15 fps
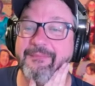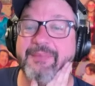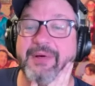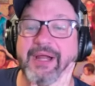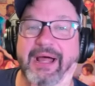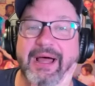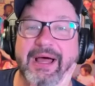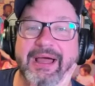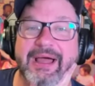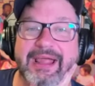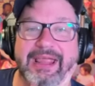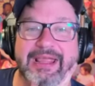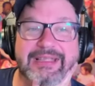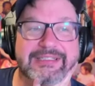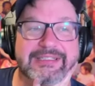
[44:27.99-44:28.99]
But uh
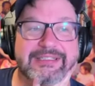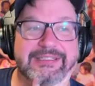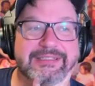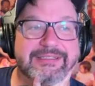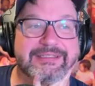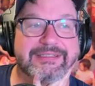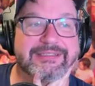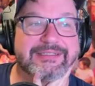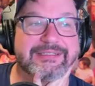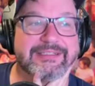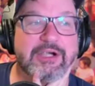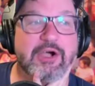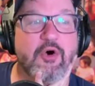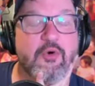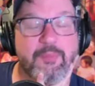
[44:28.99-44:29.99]
he's
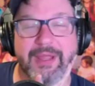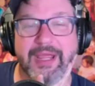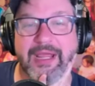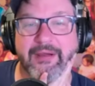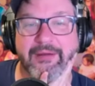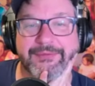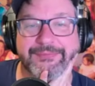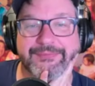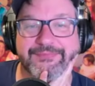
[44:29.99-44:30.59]
coping